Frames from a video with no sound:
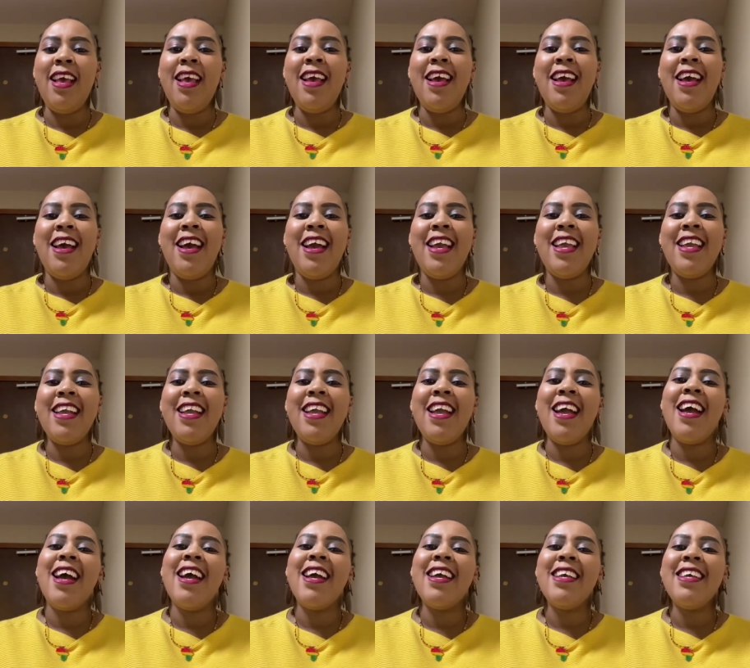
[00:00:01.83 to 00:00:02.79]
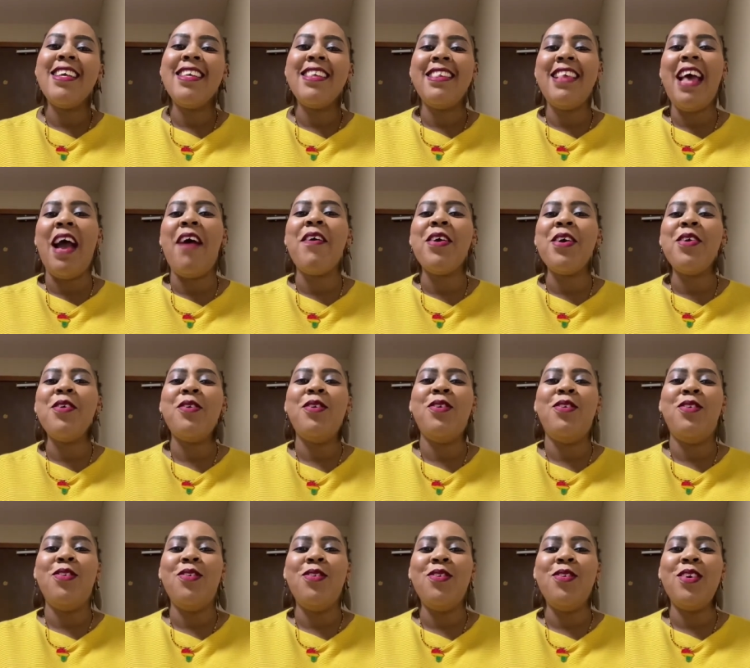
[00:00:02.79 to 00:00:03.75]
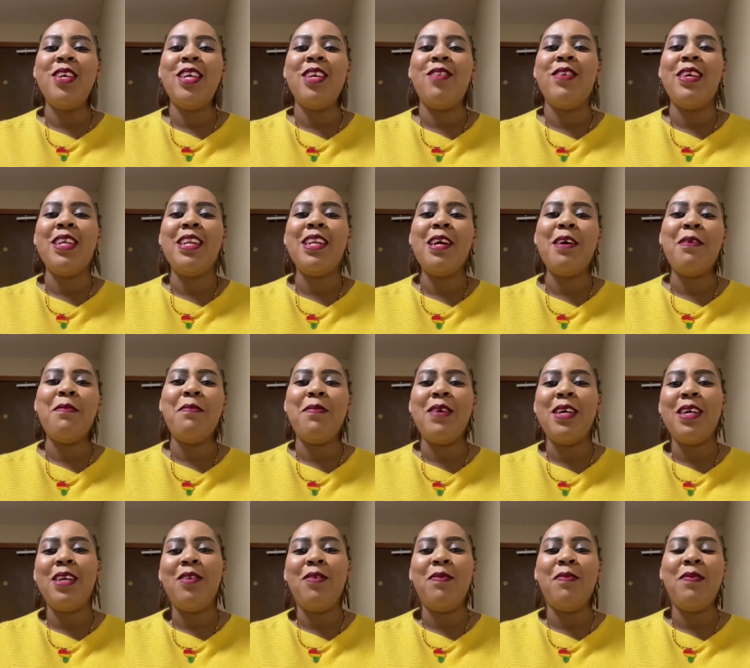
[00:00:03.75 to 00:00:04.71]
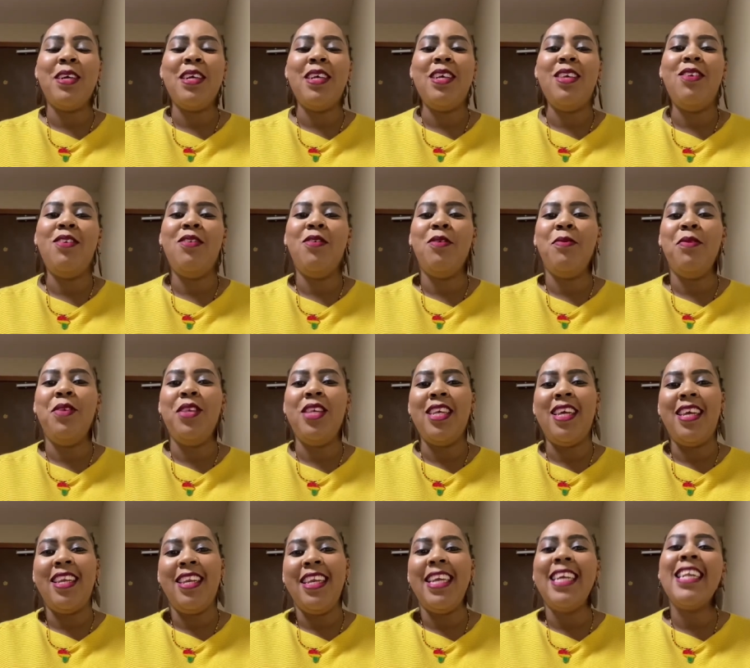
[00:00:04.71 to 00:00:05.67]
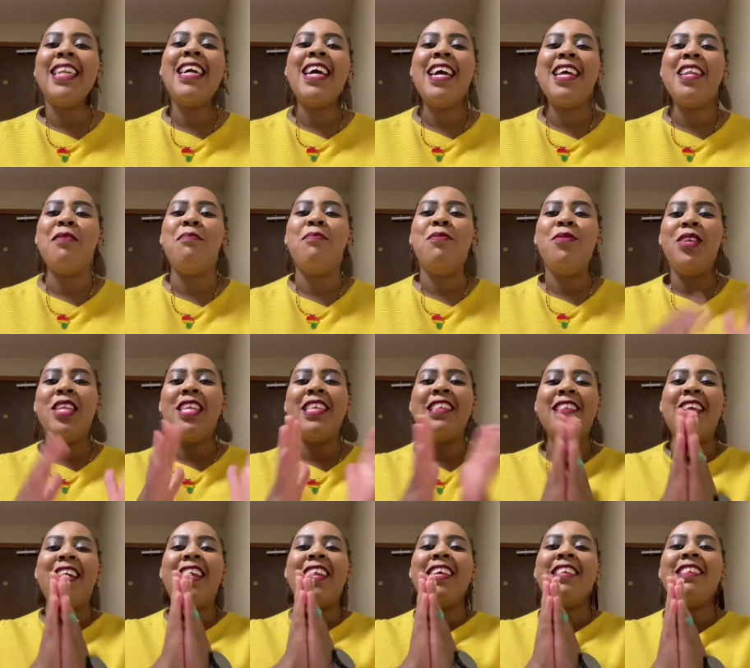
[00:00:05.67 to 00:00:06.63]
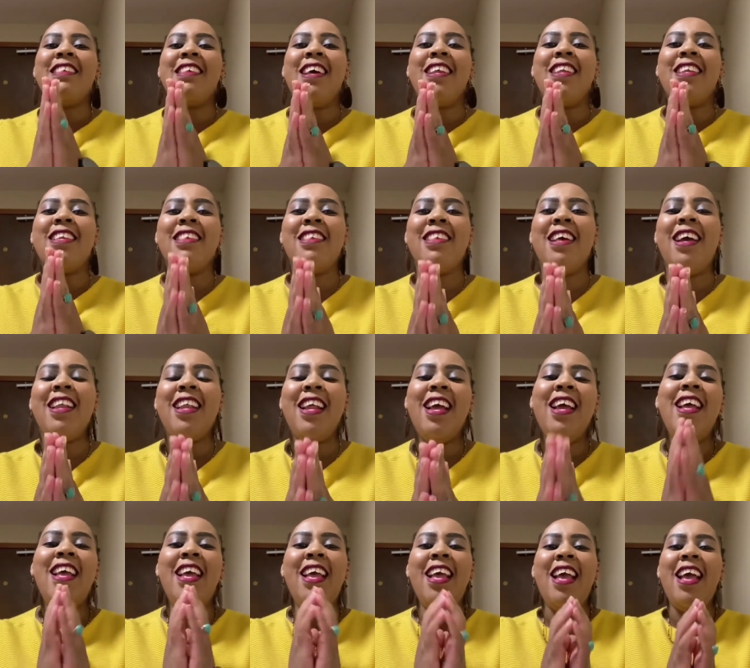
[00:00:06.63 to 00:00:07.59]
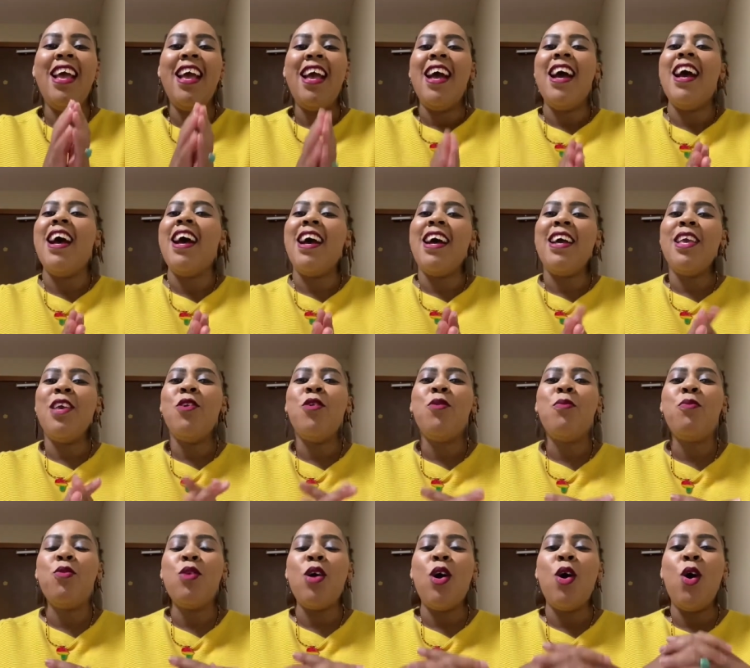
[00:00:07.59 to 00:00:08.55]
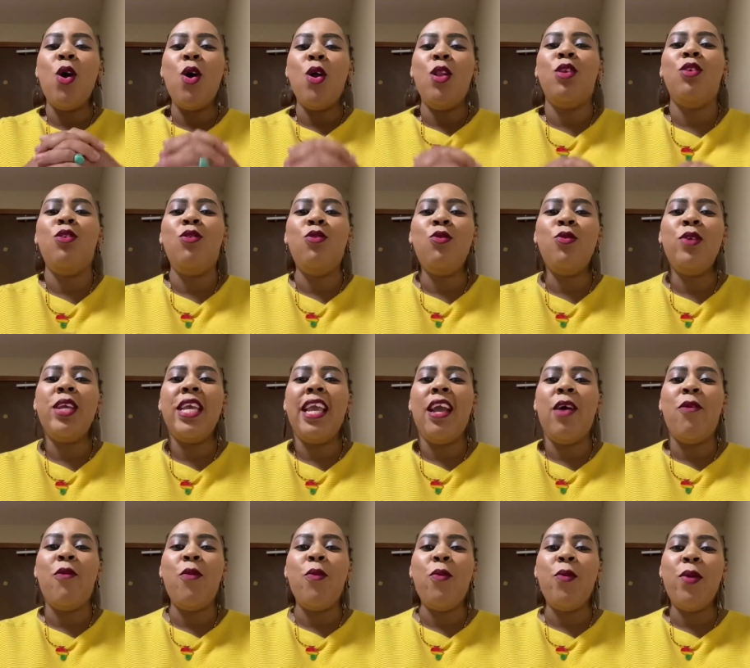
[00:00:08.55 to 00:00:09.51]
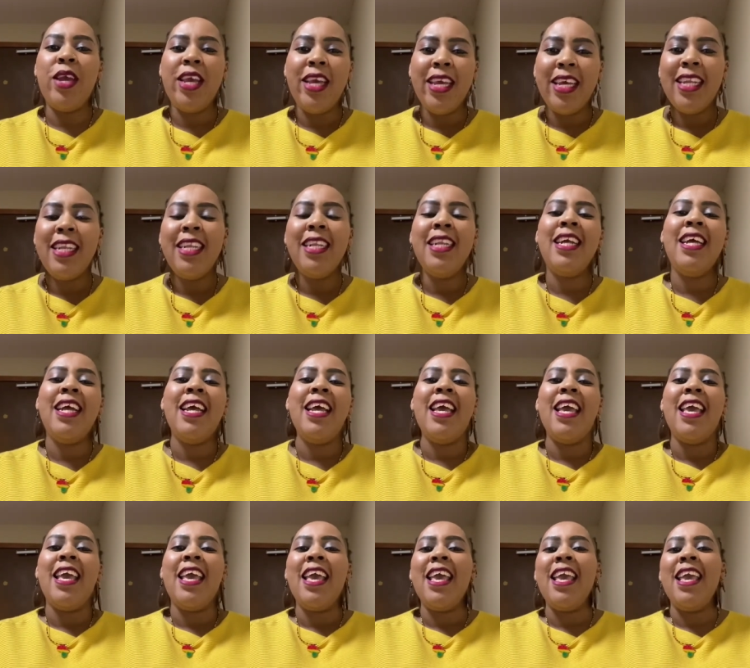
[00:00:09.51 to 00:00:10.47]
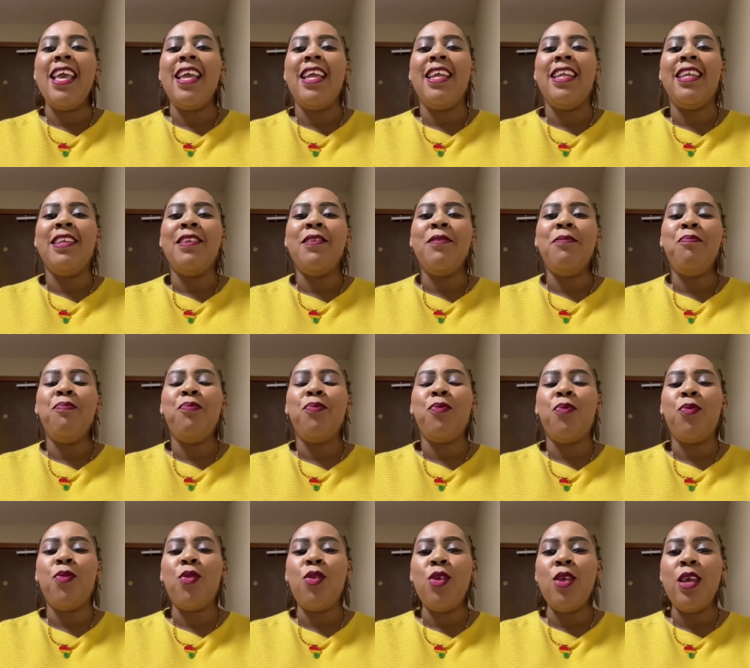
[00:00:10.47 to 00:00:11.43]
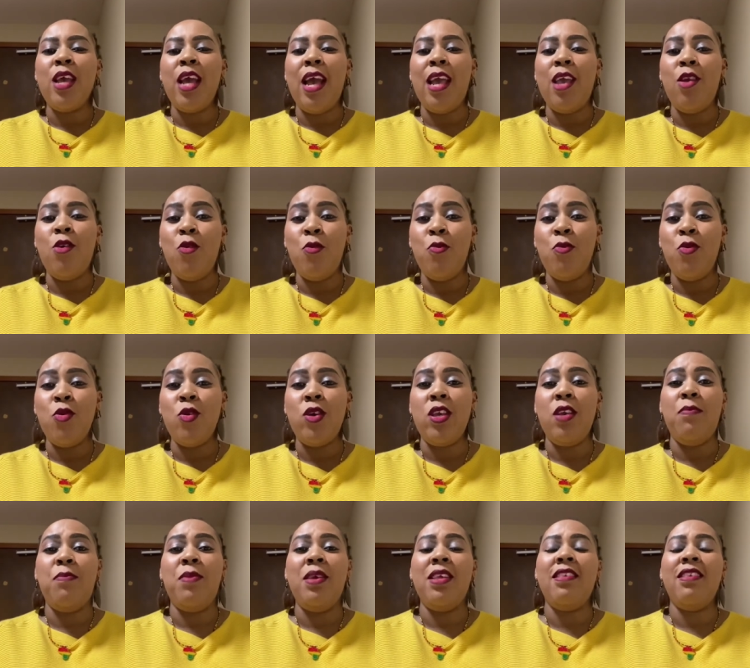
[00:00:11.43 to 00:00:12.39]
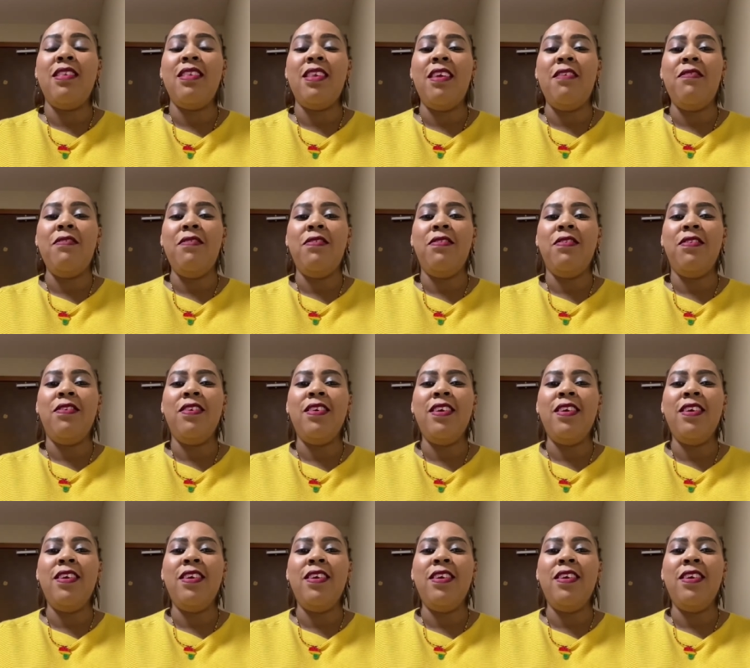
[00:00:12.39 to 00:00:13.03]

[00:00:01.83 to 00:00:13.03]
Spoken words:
Hi guys, how are you doing? Welcome back to my YouTube channel. Karibuni sana sana sana. I hope you are all doing well and I hope you're keeping safe.